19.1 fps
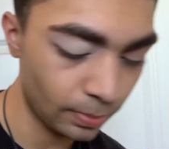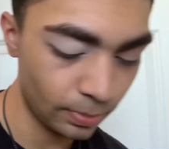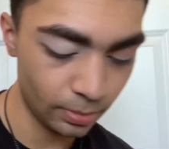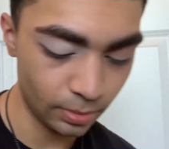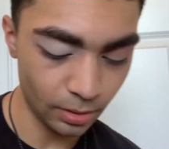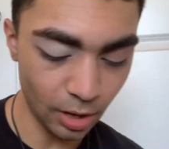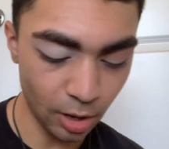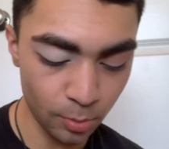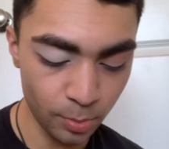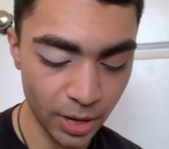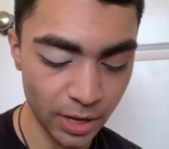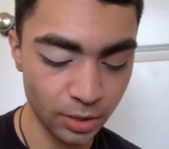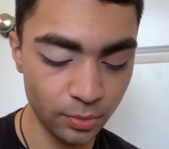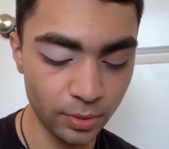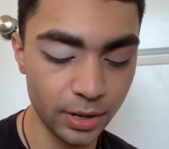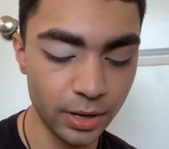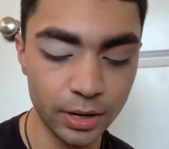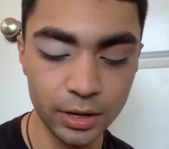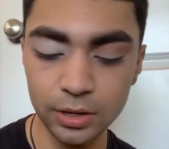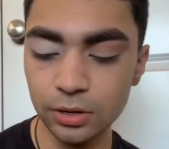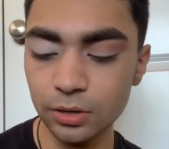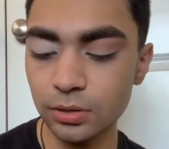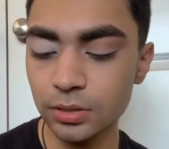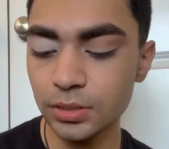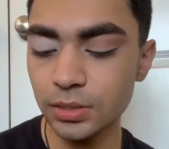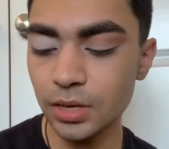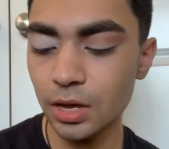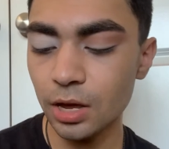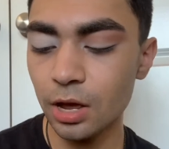Oh, by the way, I
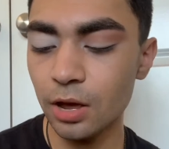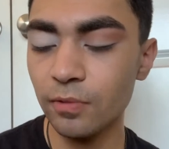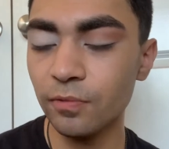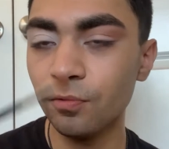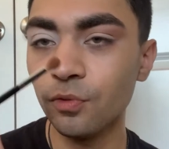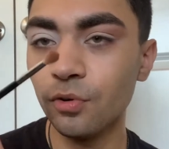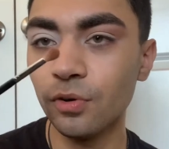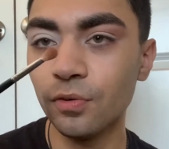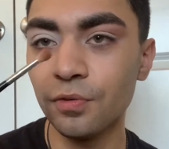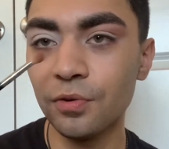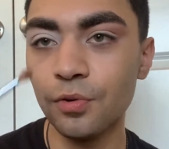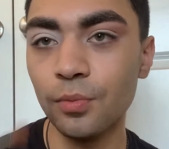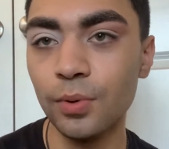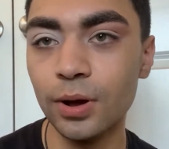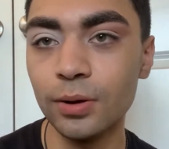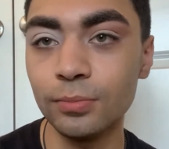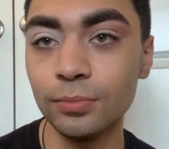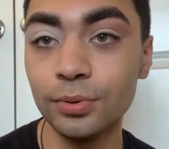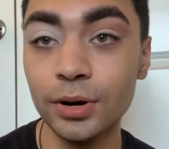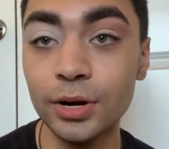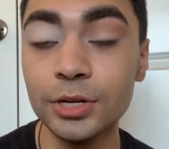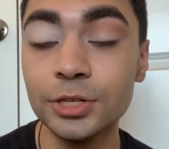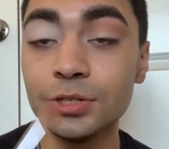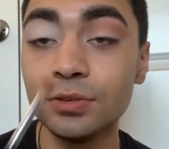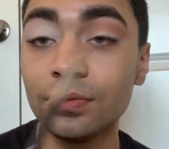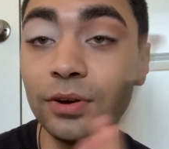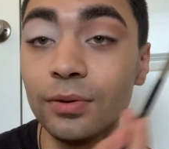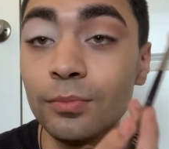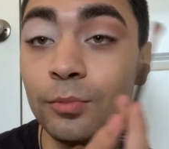used the M441 brush
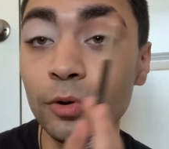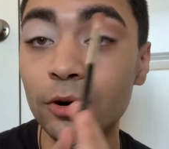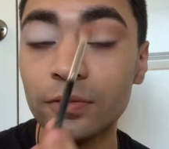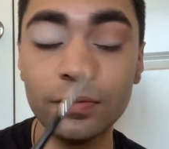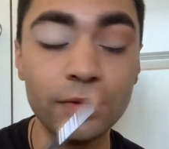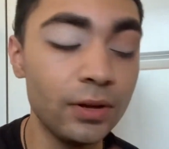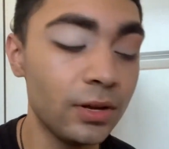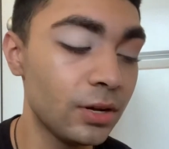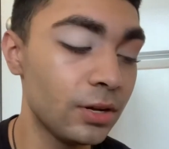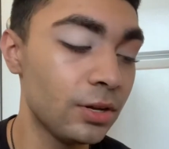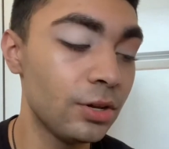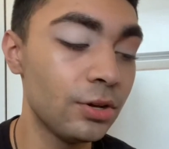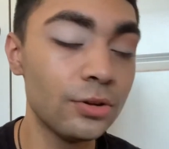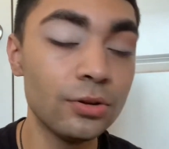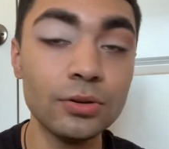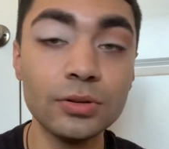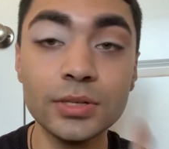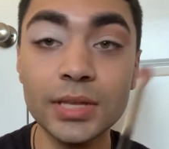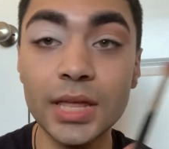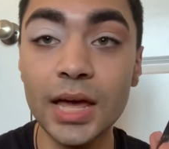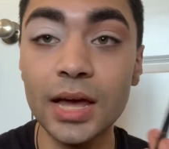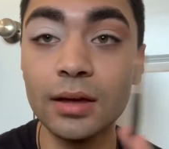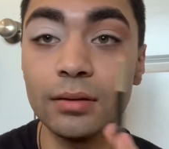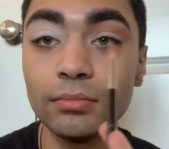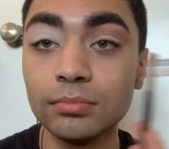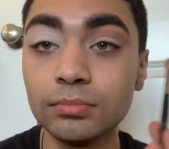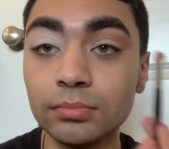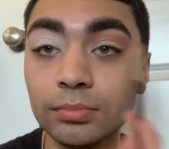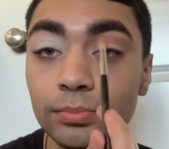from Morphe to use that
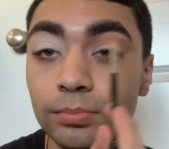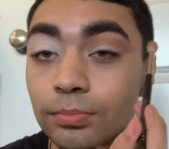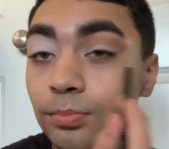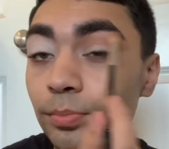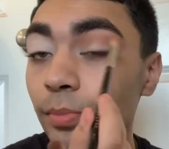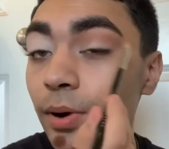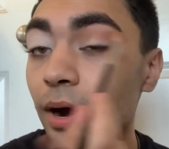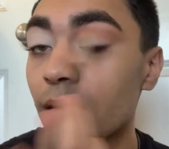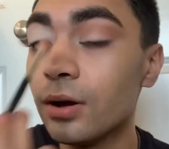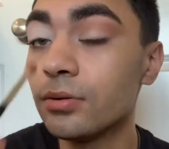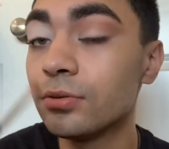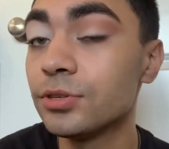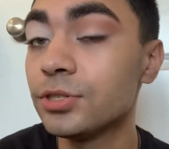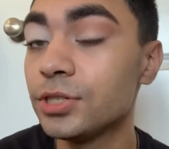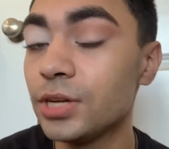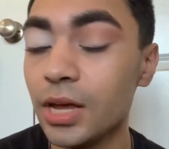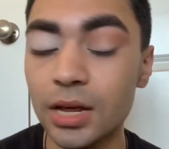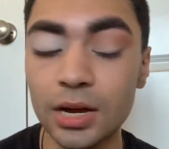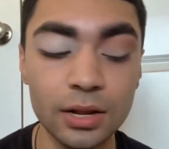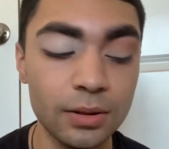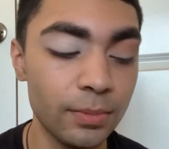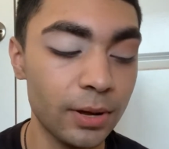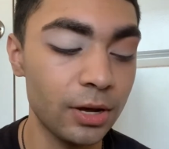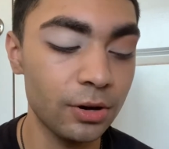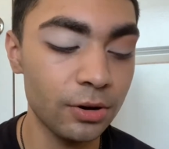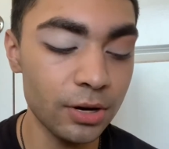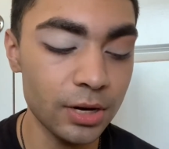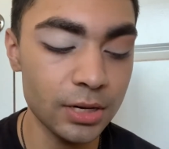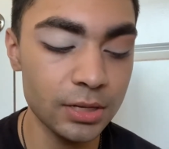brown shade in my
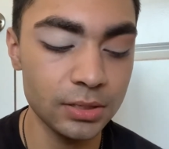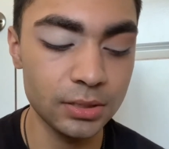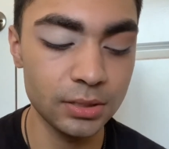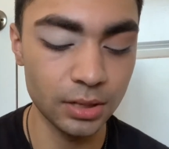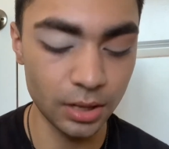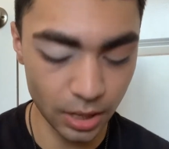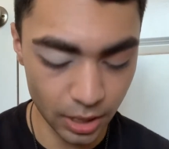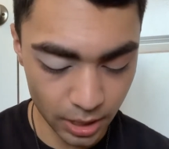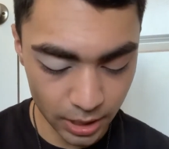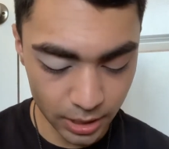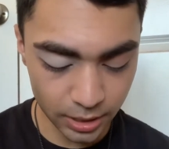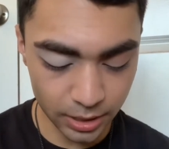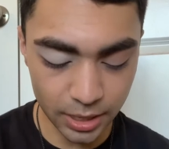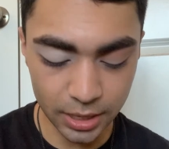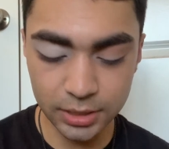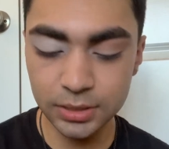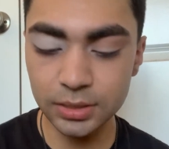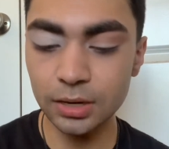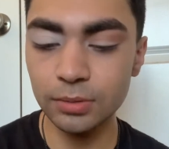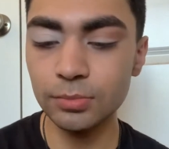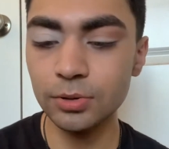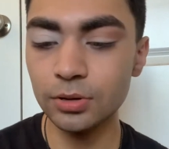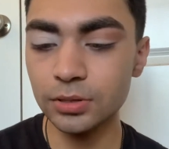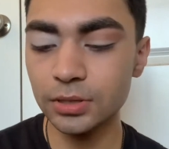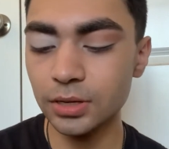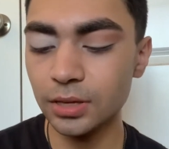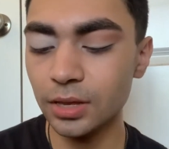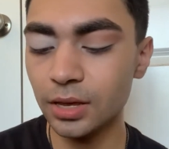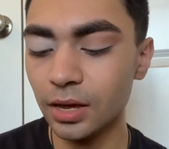crease. Next, I'm
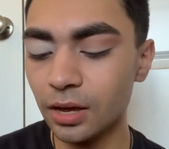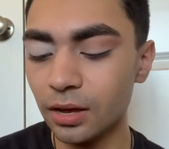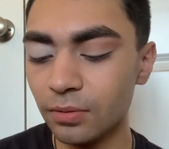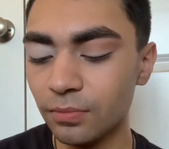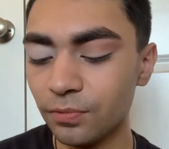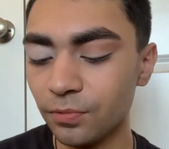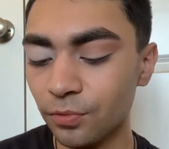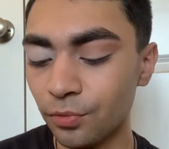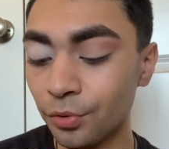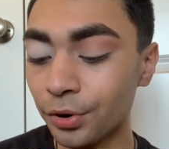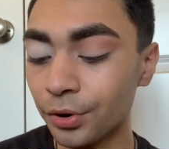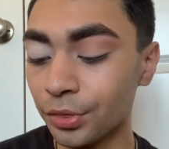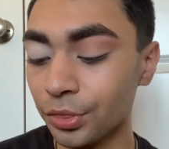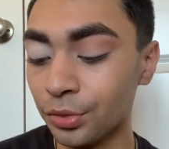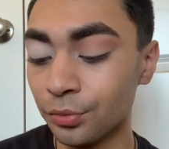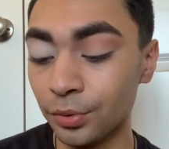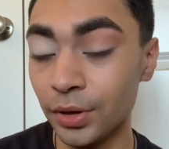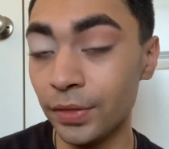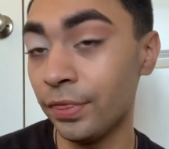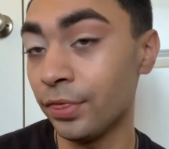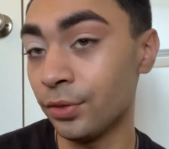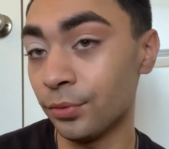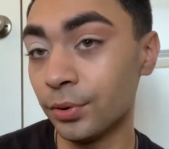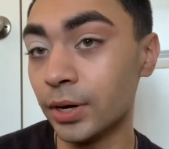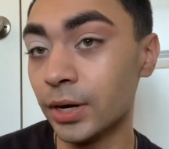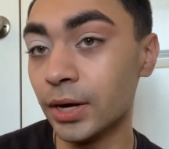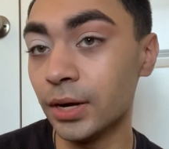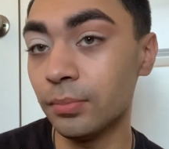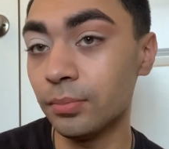using the
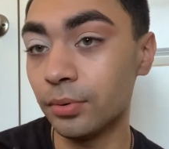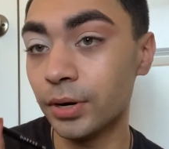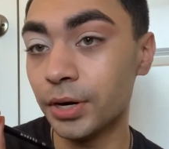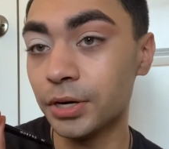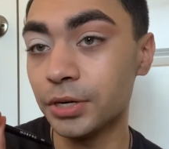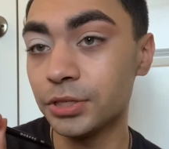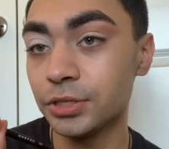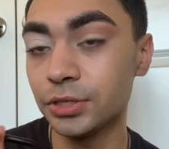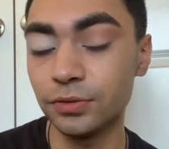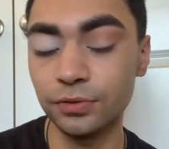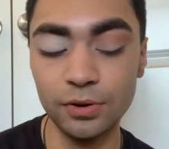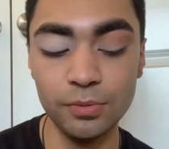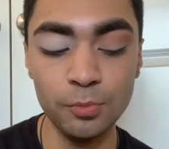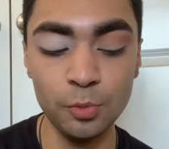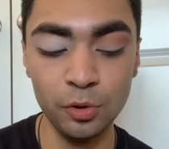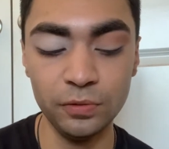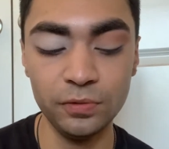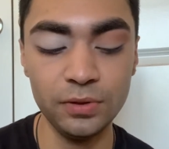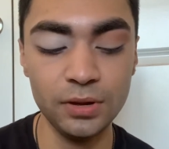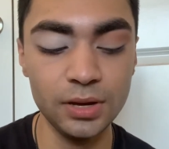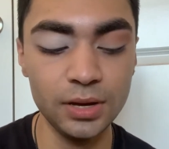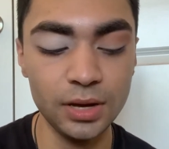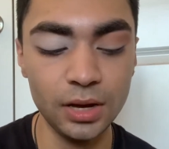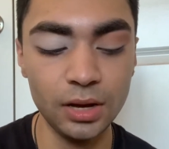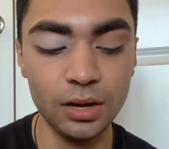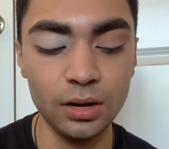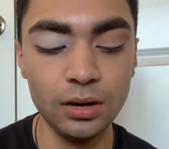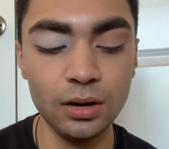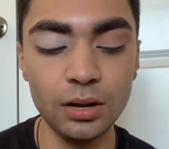M433 brush from Morphe
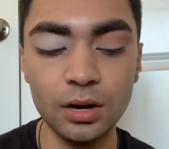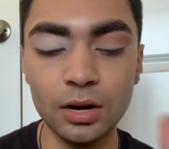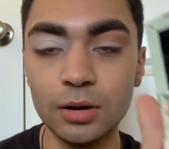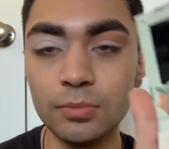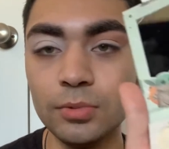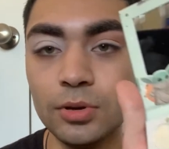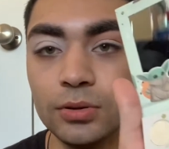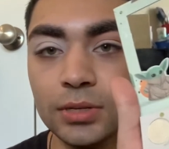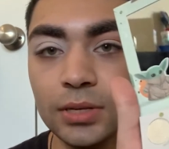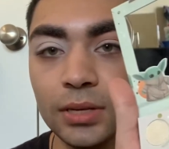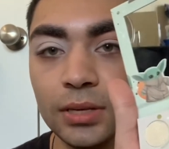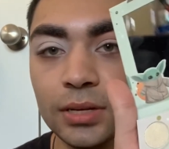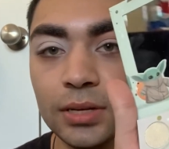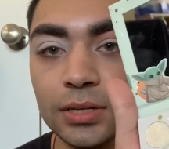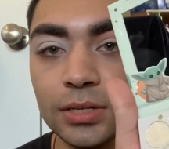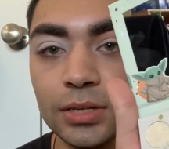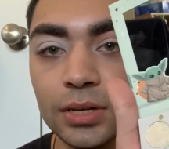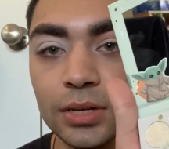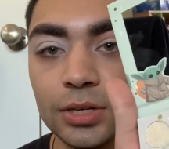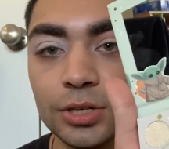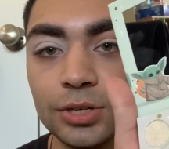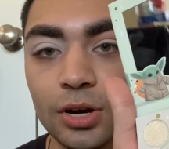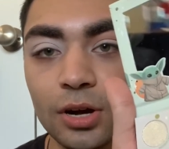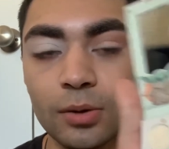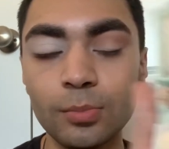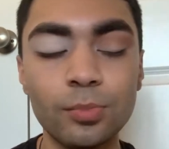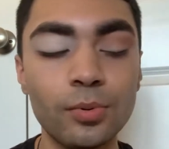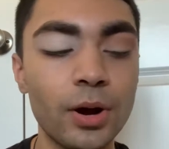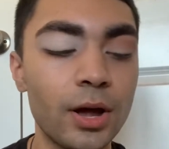again, and I'm using this
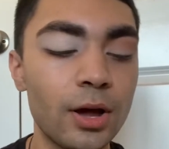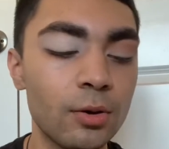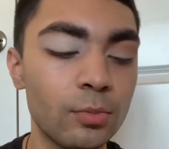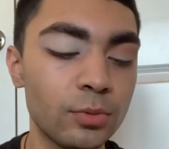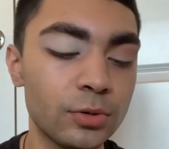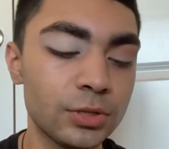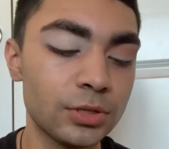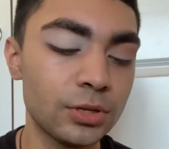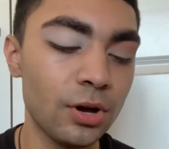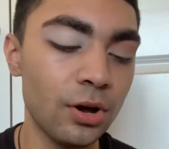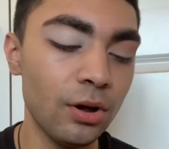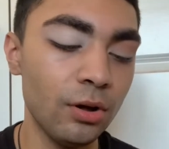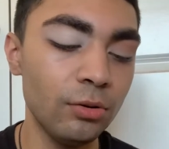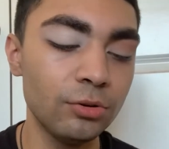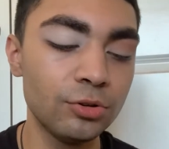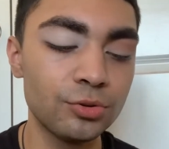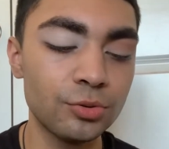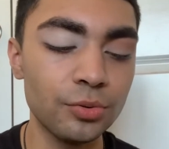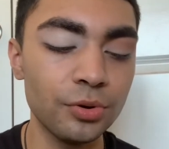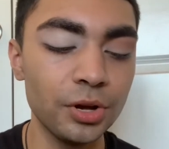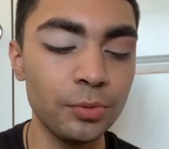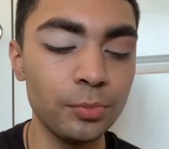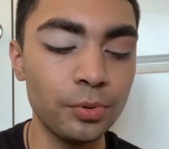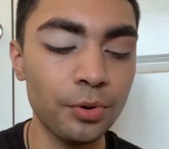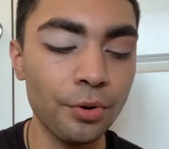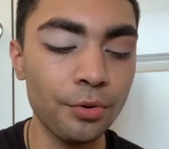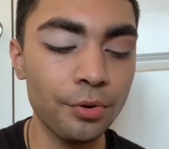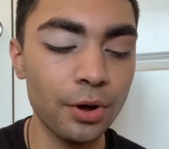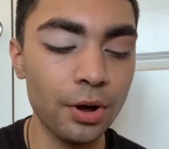dark brown, which is called Droid
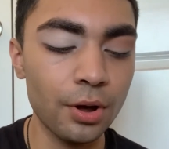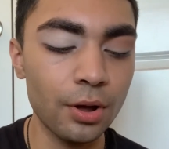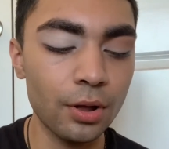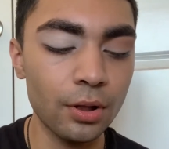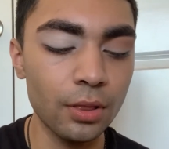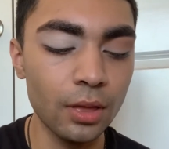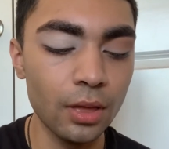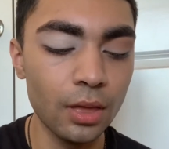Protocol.